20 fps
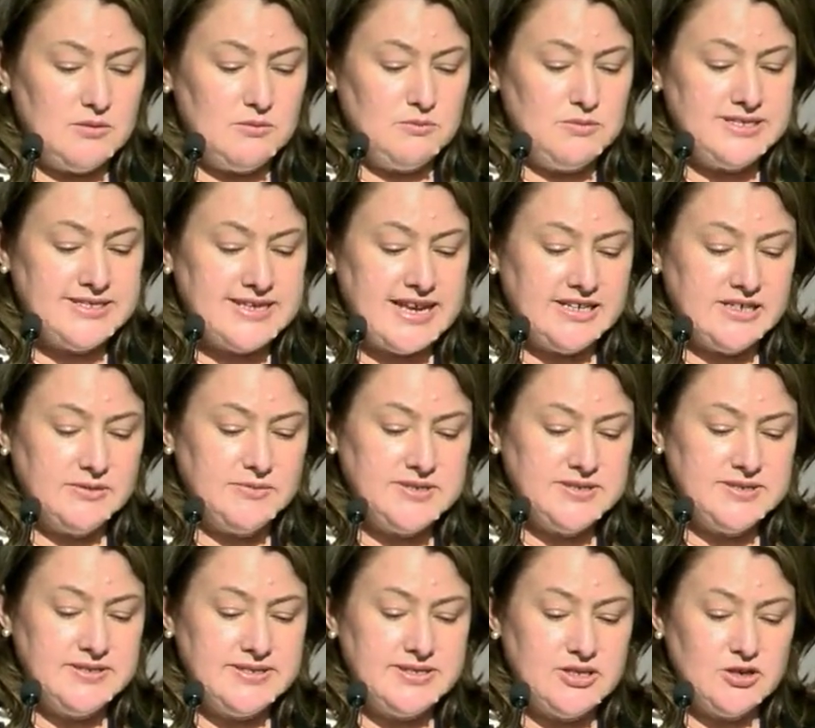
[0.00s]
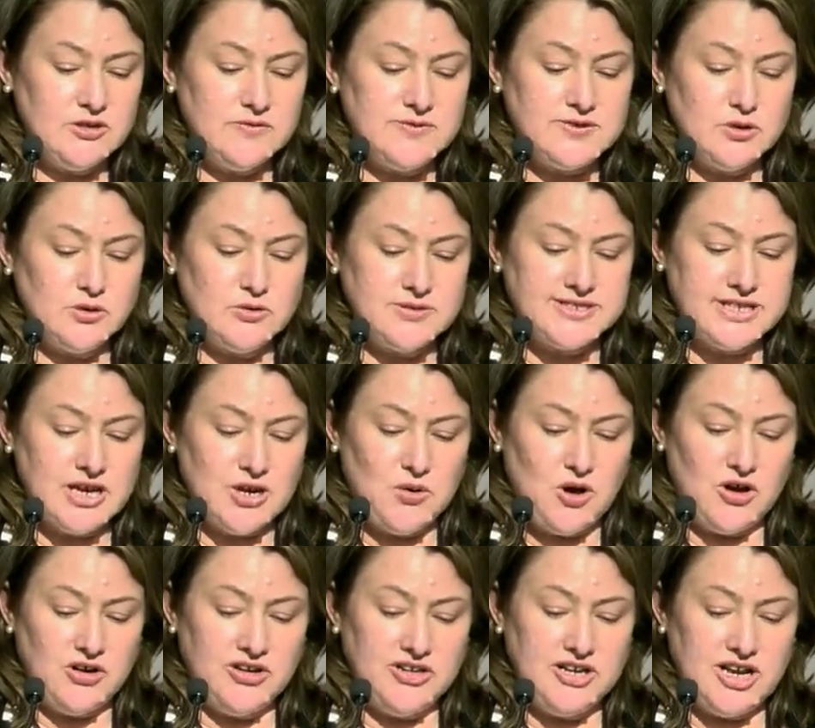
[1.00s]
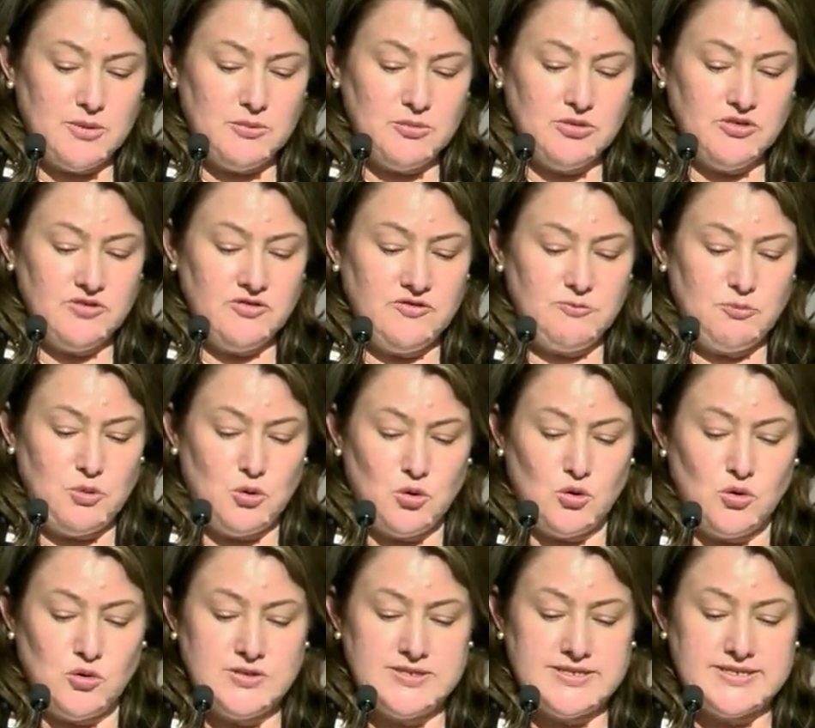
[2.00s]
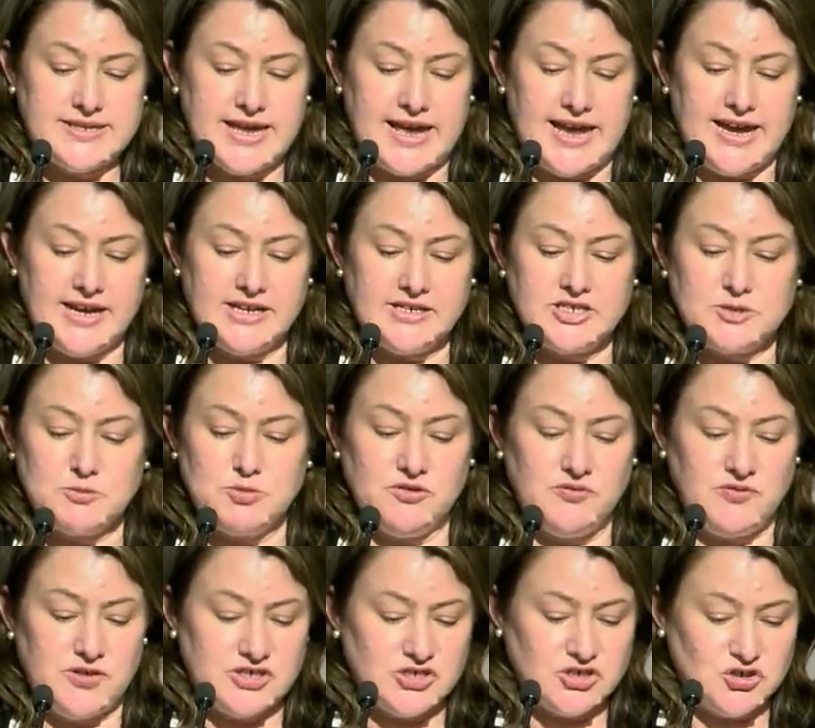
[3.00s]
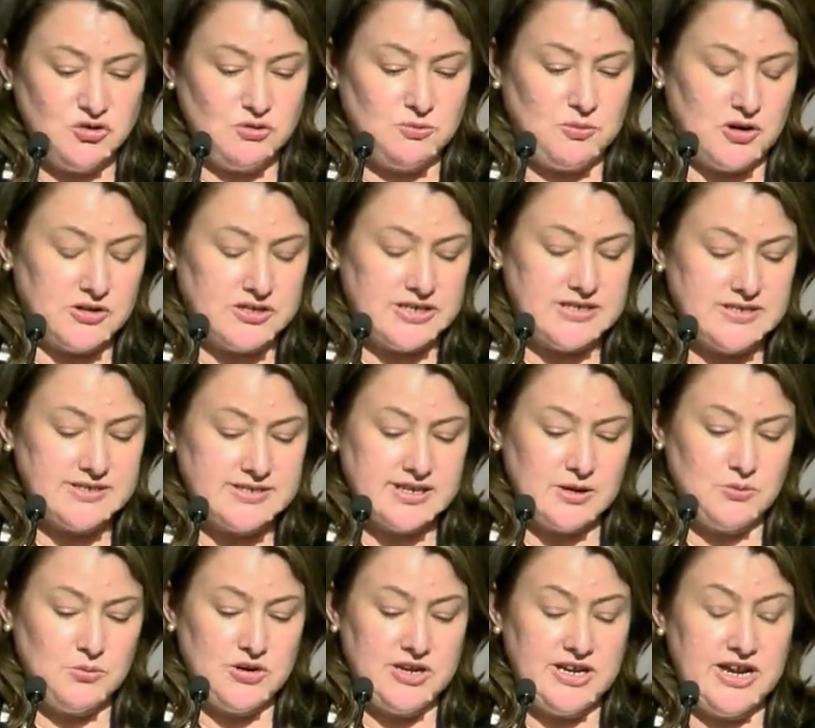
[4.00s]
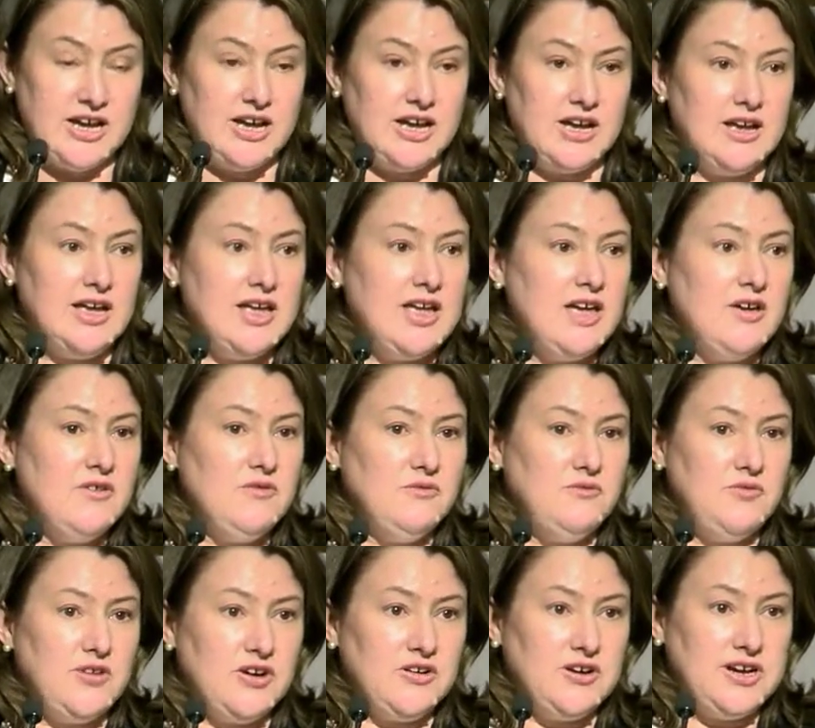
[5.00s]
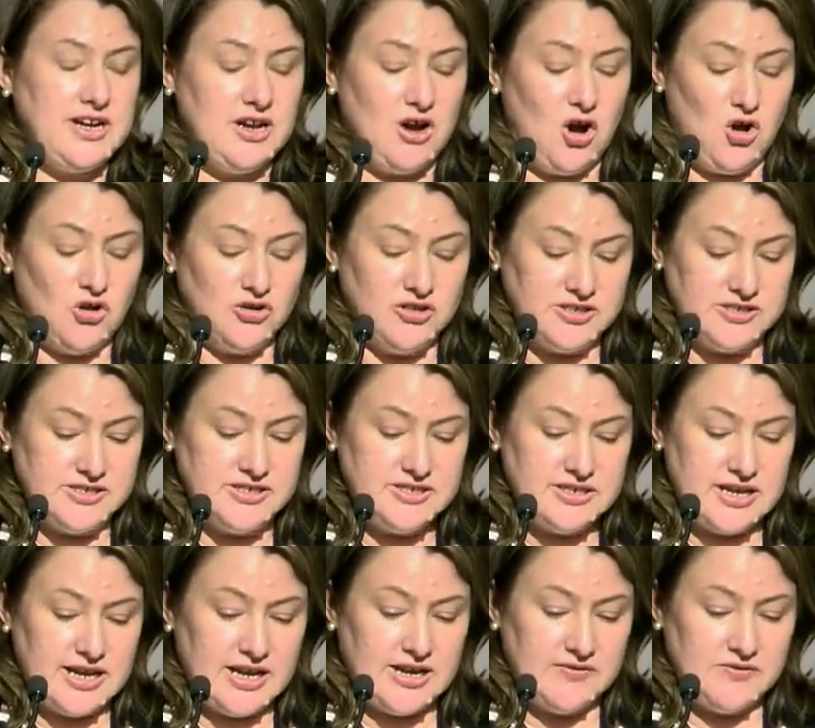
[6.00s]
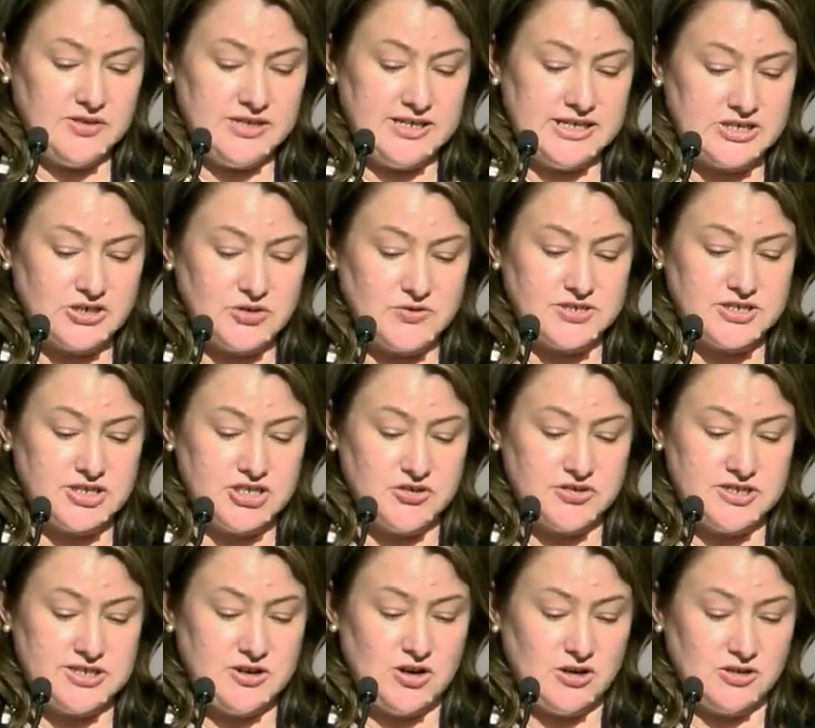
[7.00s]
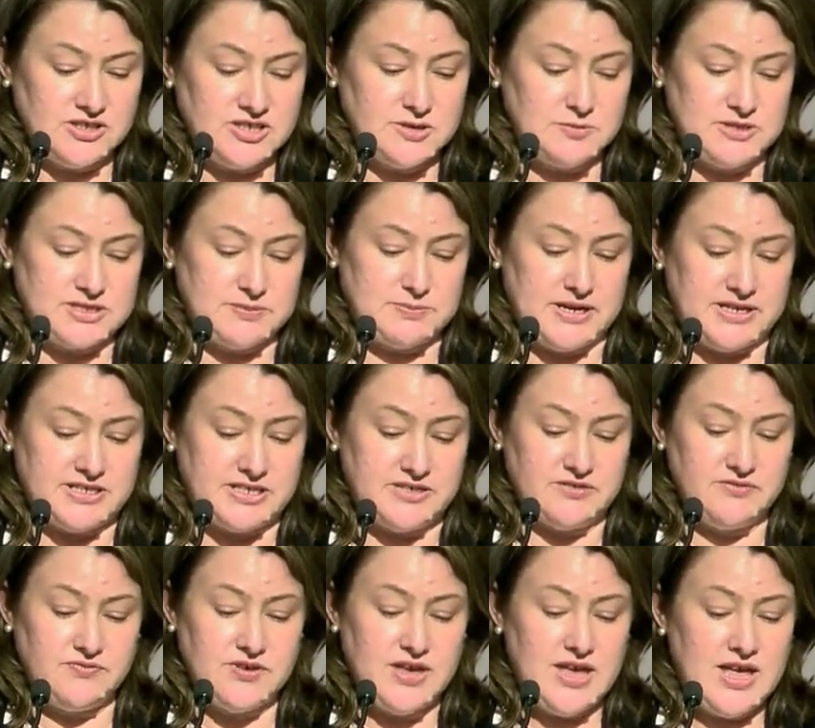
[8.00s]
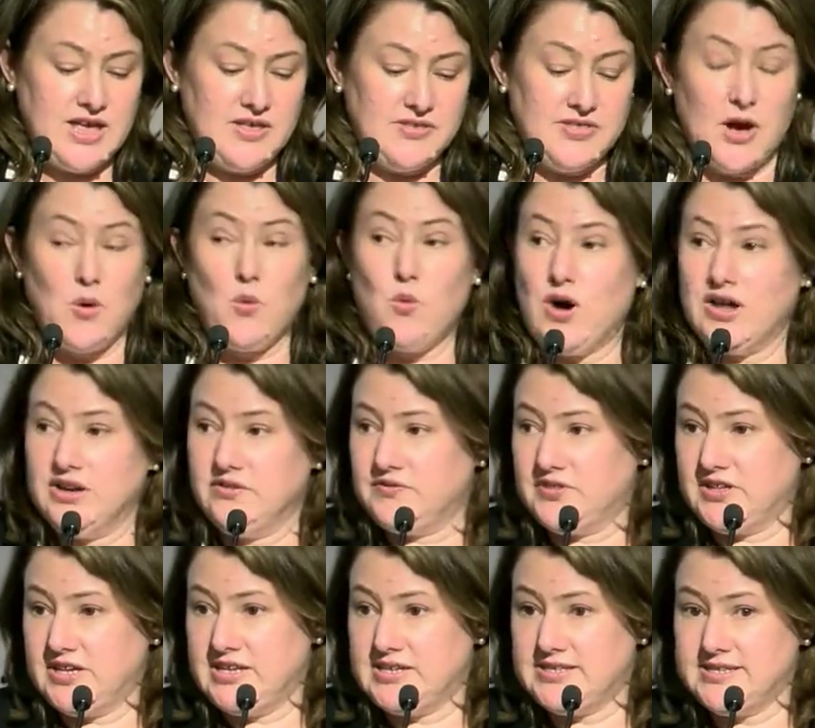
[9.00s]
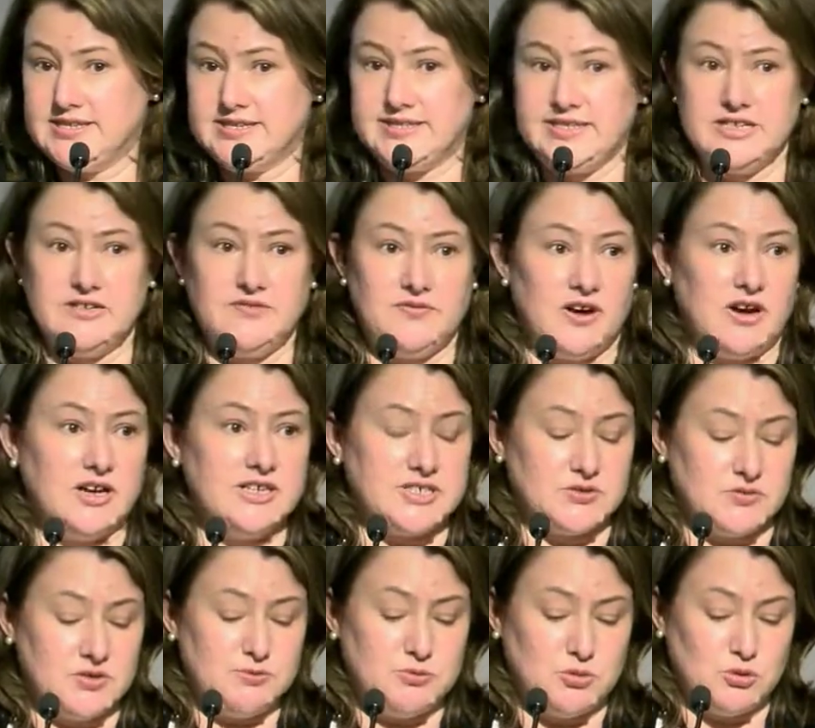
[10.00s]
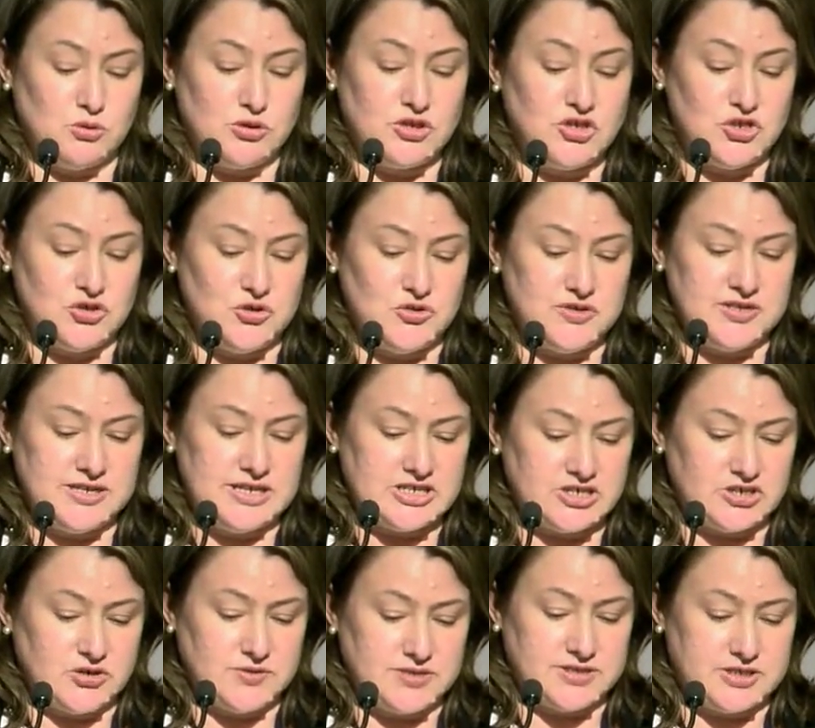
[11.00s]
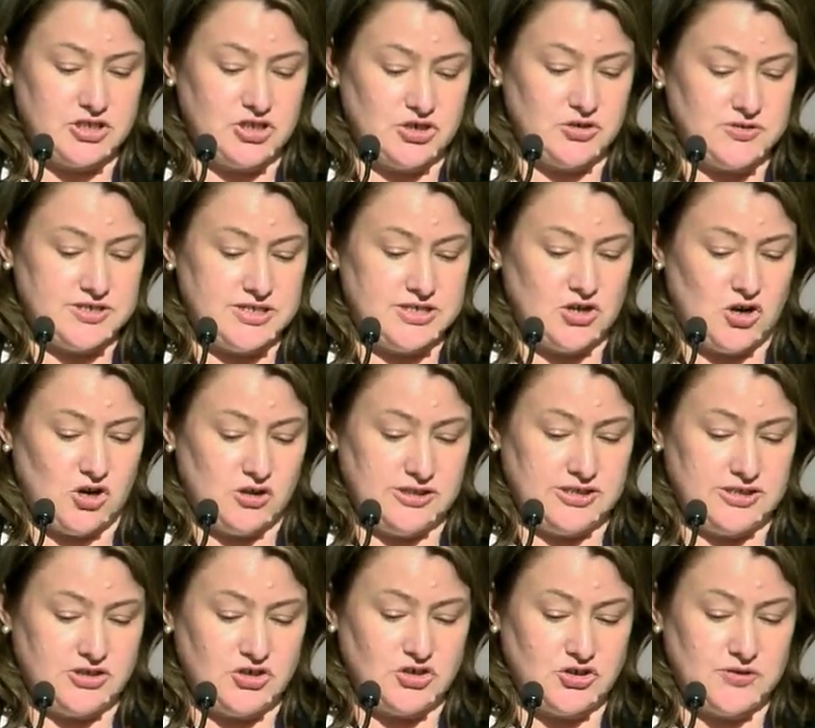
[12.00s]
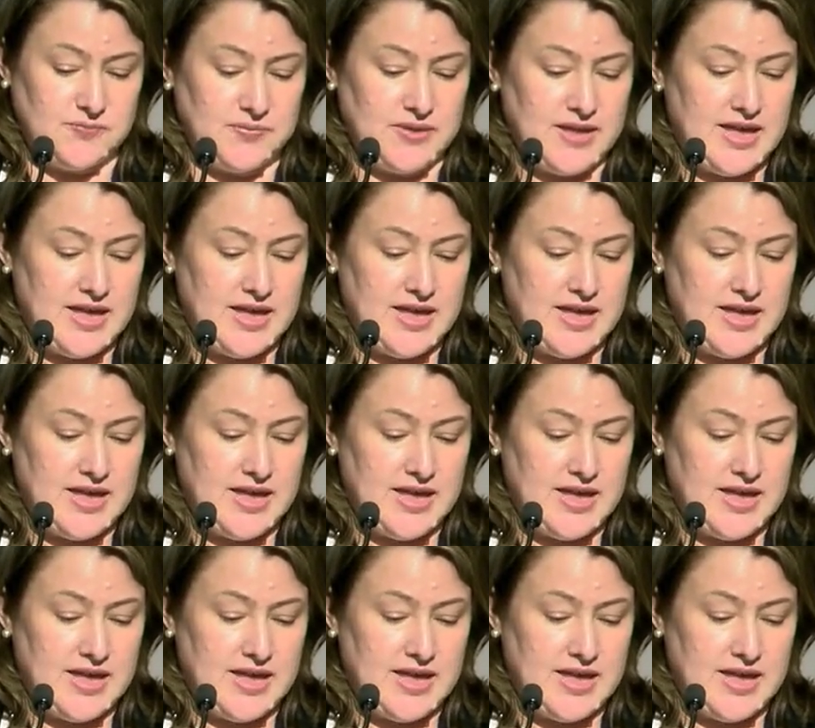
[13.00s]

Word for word: Ms Adamson serves also on a number of boards and professional bodies, and we are very honoured from the National Security College perspective that one of these is the advisory board to the National Security College.